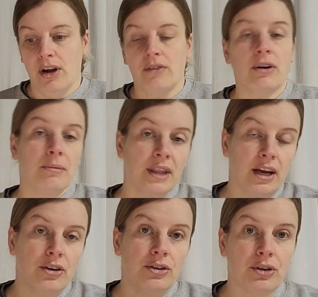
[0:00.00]
From
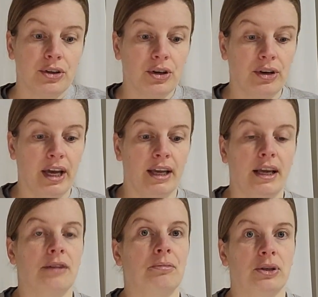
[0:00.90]
there, you can go ahead
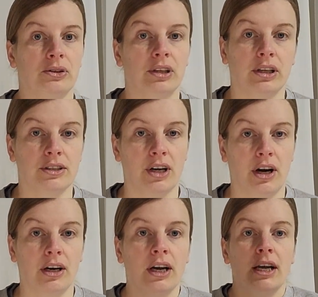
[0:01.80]
and build the
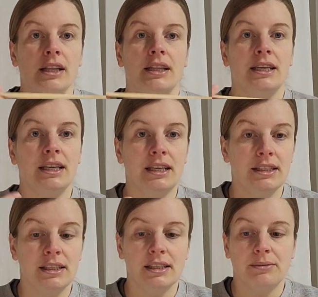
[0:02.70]
guitar. The
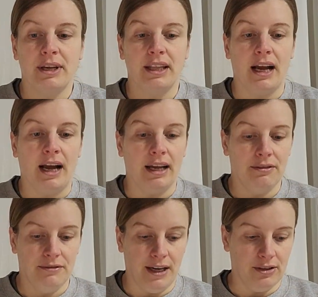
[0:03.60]
easiest way that I have
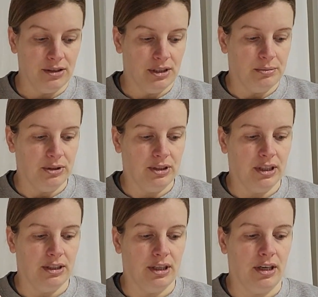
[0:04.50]
found to build the
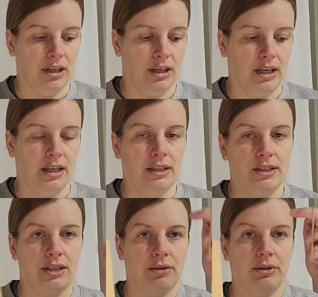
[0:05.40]
guitar is
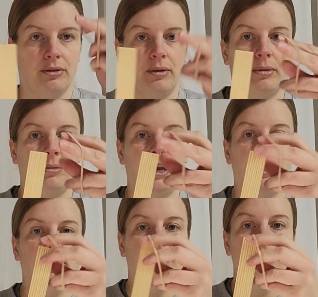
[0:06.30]
start with a rubber
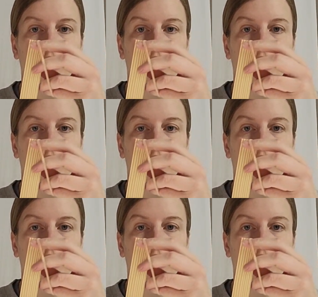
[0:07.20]
band,